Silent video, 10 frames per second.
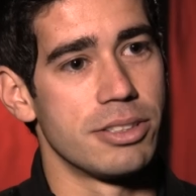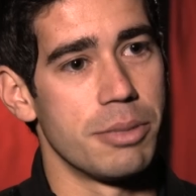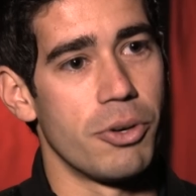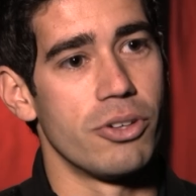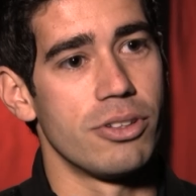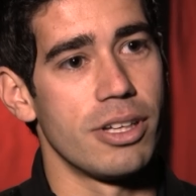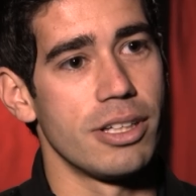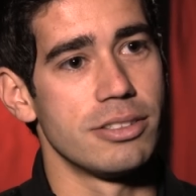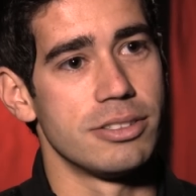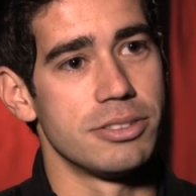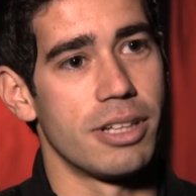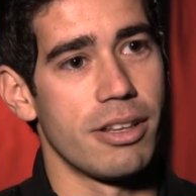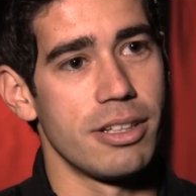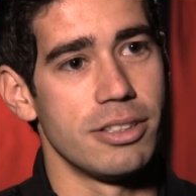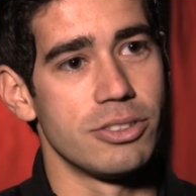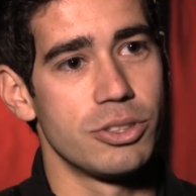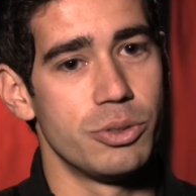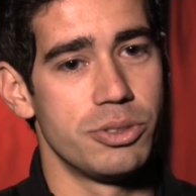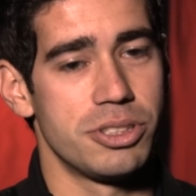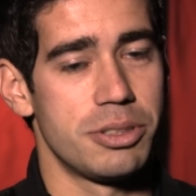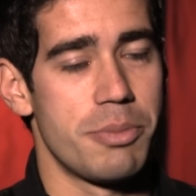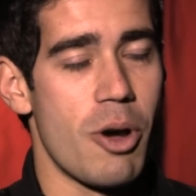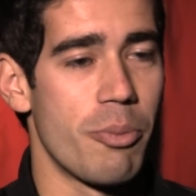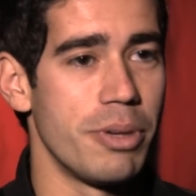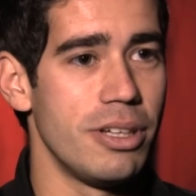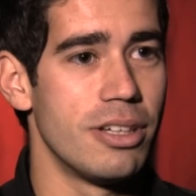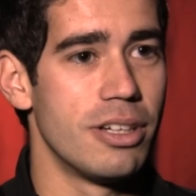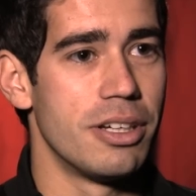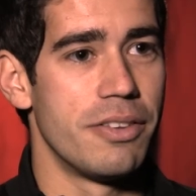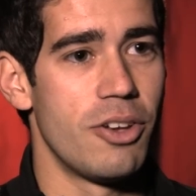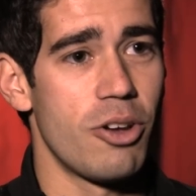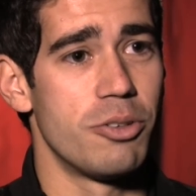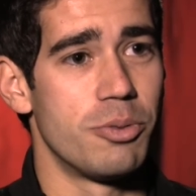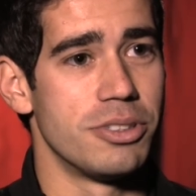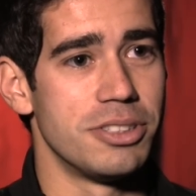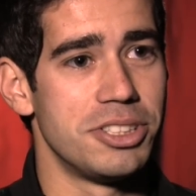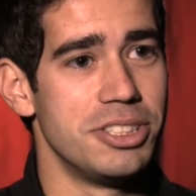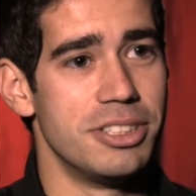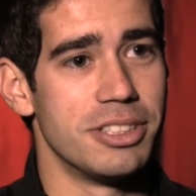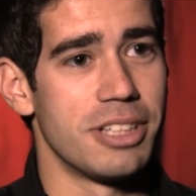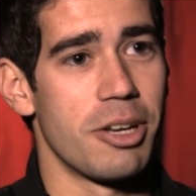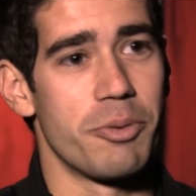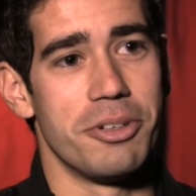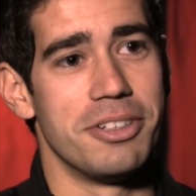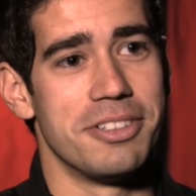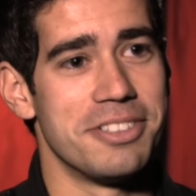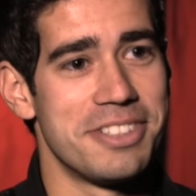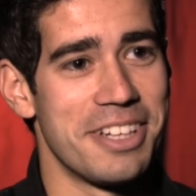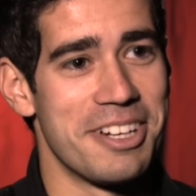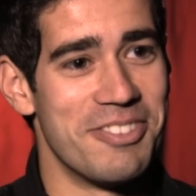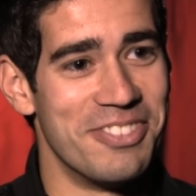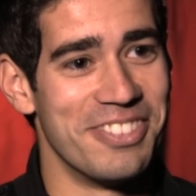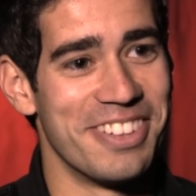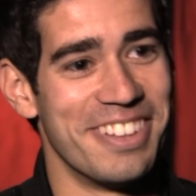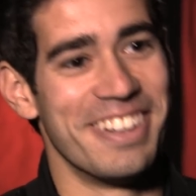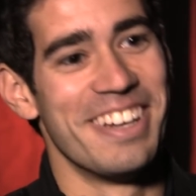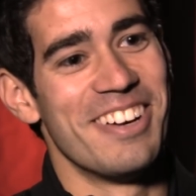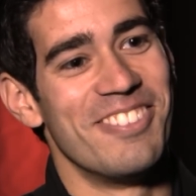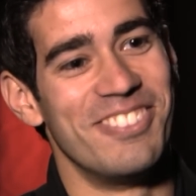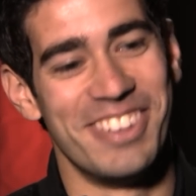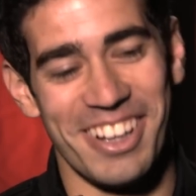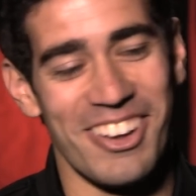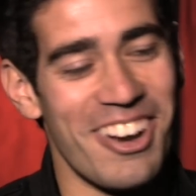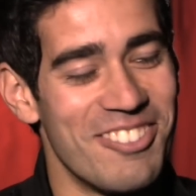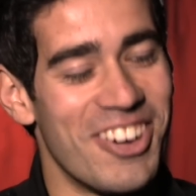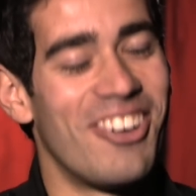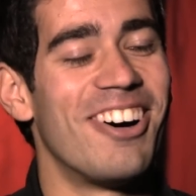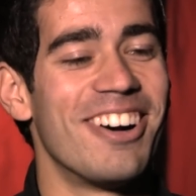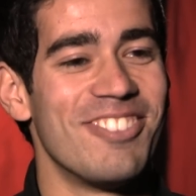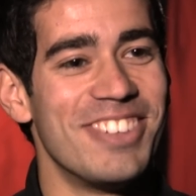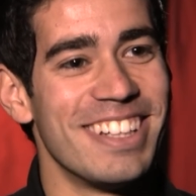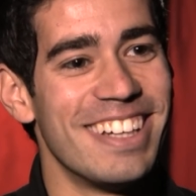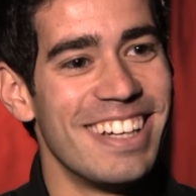some other things that I think is cool, just about me. The other ones that she does, I don't really understand a lot about art, but